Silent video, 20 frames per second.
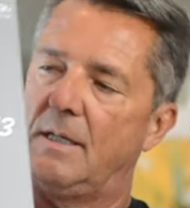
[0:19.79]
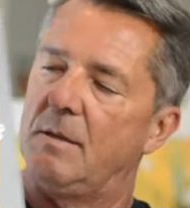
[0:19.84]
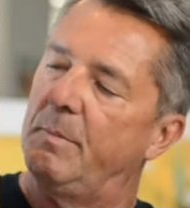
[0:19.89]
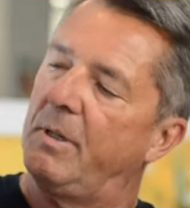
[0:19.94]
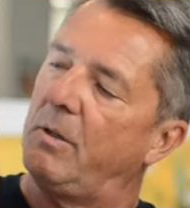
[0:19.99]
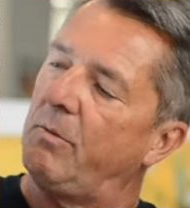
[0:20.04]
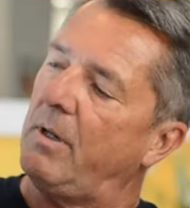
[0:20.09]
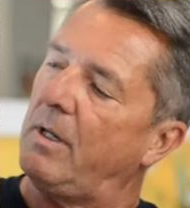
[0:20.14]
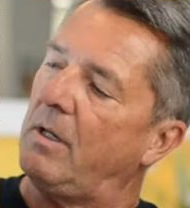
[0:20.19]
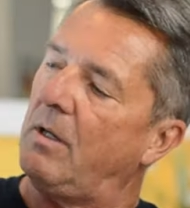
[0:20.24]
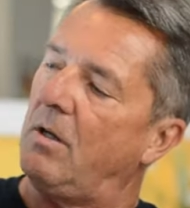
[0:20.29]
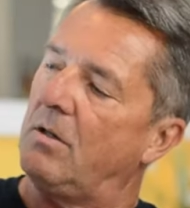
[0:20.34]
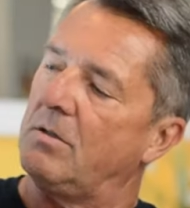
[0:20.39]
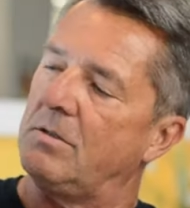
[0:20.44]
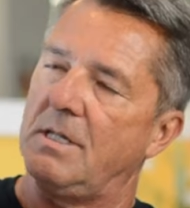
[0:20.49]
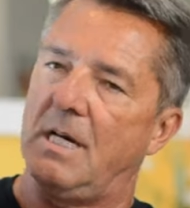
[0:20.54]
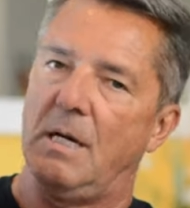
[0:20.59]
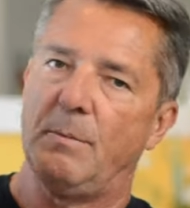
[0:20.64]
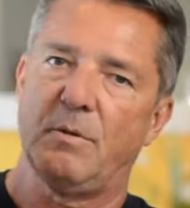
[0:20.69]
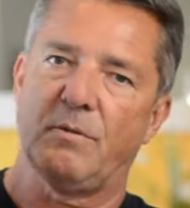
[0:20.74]
Been around a long
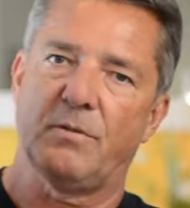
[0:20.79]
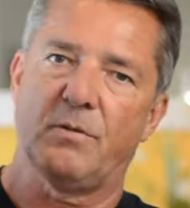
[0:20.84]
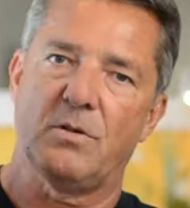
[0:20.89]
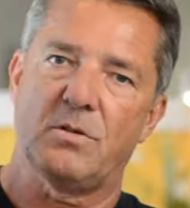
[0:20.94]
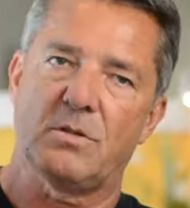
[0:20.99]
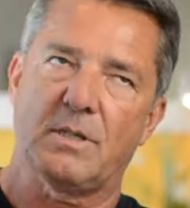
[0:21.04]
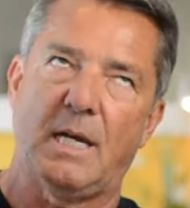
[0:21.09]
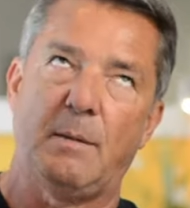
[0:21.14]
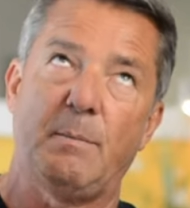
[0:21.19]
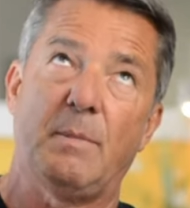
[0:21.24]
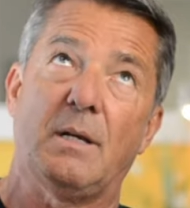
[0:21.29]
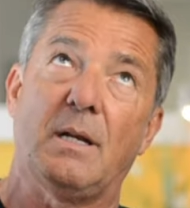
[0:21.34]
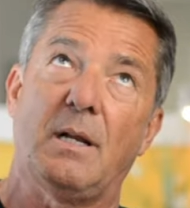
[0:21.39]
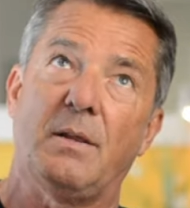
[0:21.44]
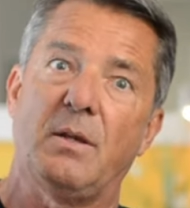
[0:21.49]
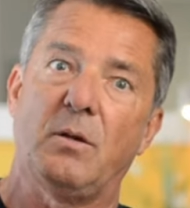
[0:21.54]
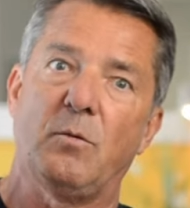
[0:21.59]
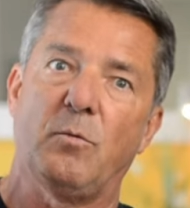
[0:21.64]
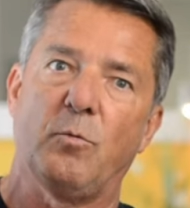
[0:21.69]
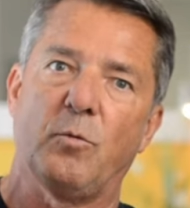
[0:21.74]
time. It first came out, I
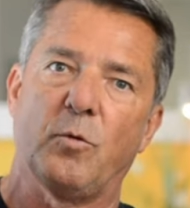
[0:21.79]
think,